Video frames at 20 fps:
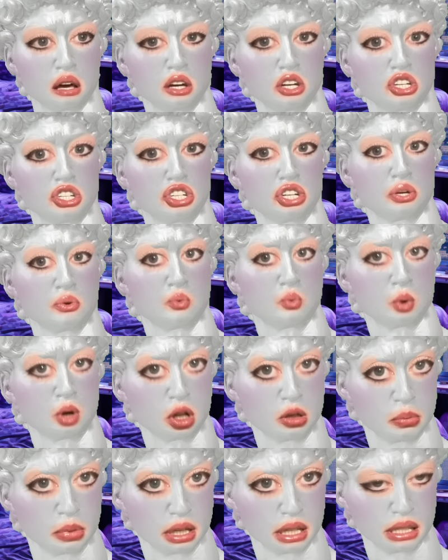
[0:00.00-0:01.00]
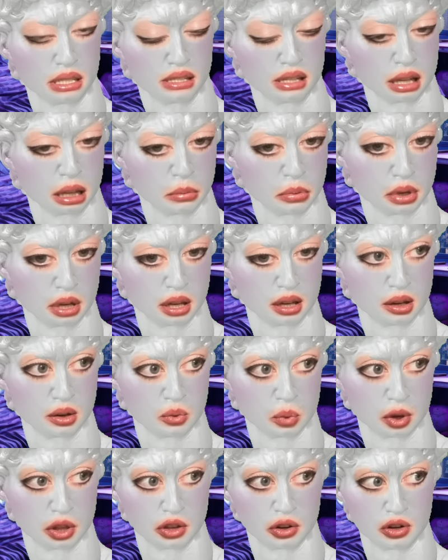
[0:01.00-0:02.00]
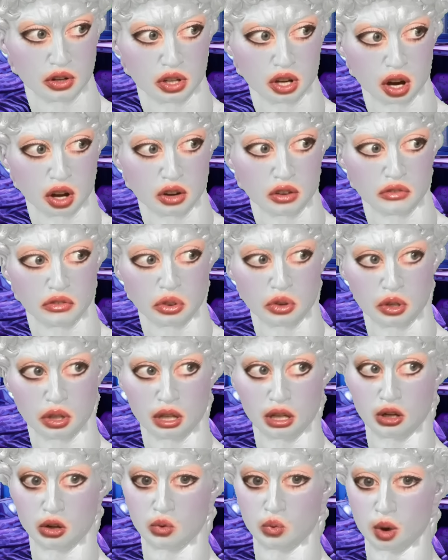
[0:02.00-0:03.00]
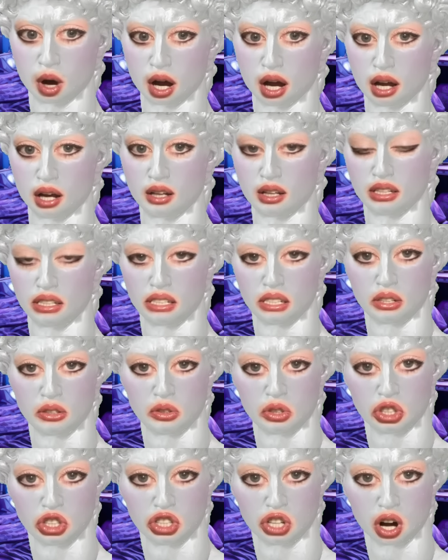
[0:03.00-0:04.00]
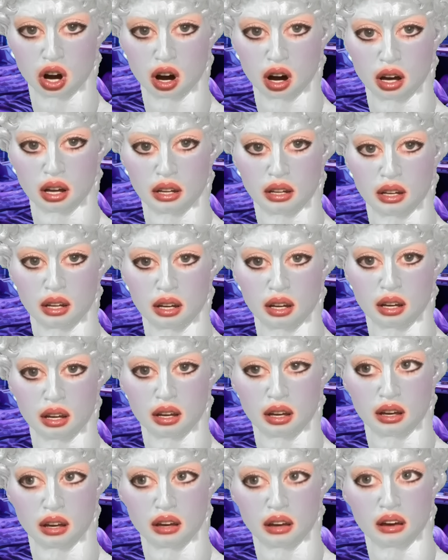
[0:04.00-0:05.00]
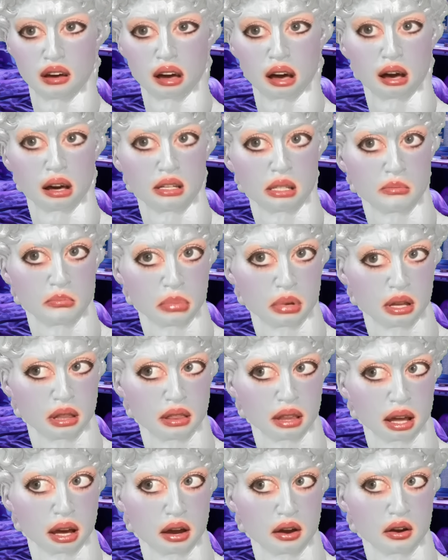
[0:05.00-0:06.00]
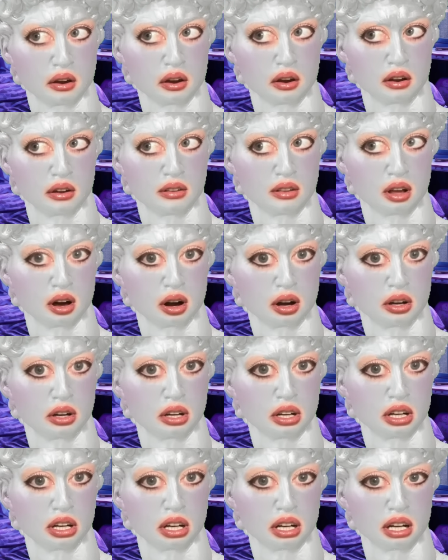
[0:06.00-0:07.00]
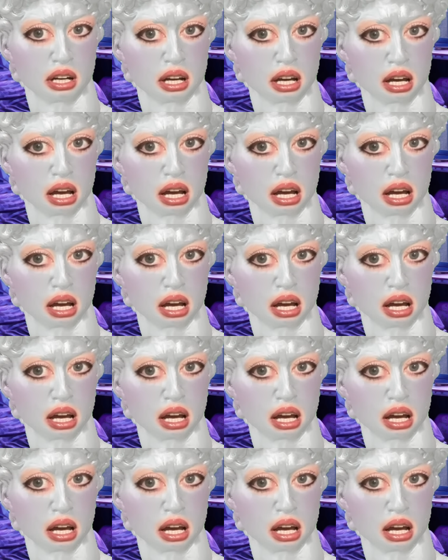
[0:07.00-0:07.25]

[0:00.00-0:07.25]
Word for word: she will be sleeping with her daughter for a little while until John has been there longer.